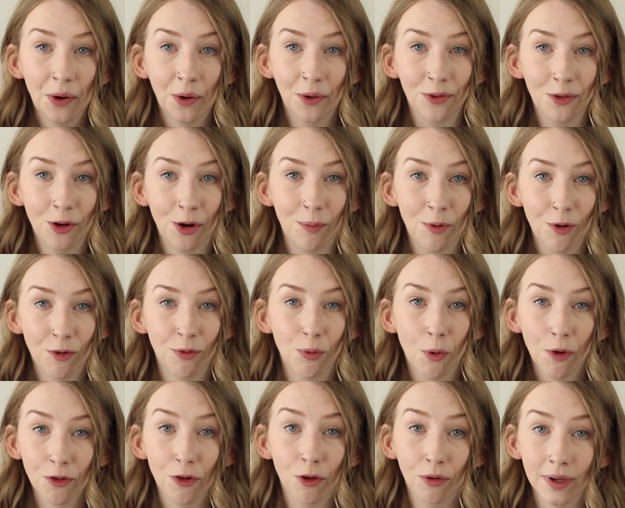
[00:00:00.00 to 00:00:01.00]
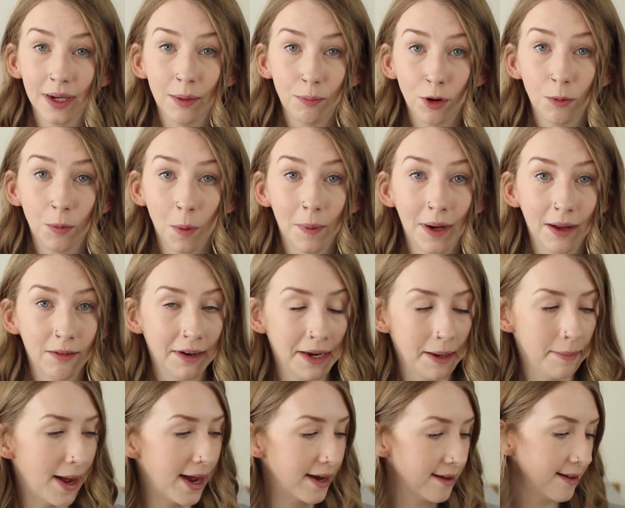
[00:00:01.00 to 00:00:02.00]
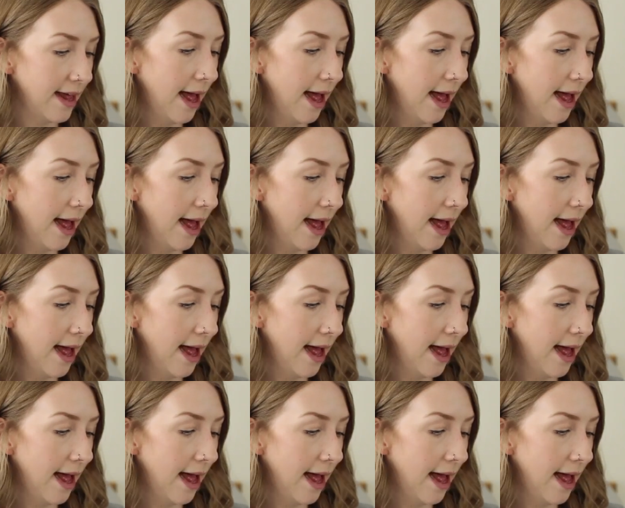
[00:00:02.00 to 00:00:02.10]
on top of what's already probably really bad